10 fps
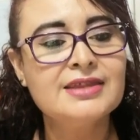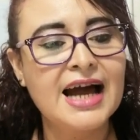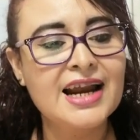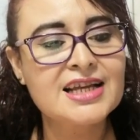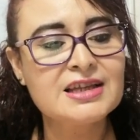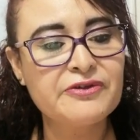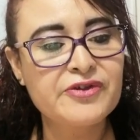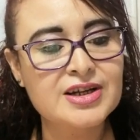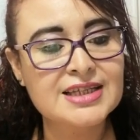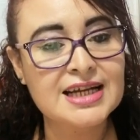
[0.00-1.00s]
That is the
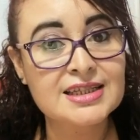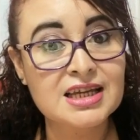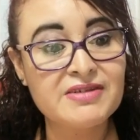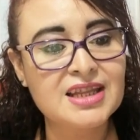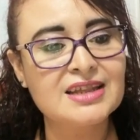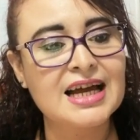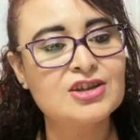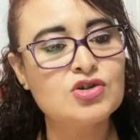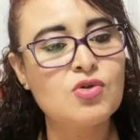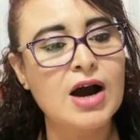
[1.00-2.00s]
first activity
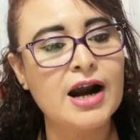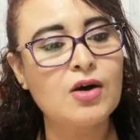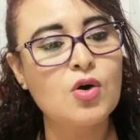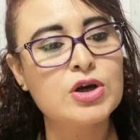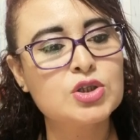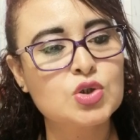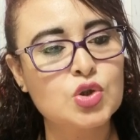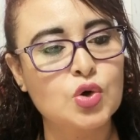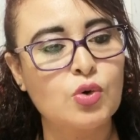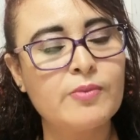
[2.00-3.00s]
that you are going to
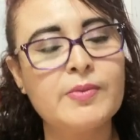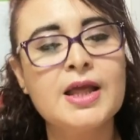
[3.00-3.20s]
do.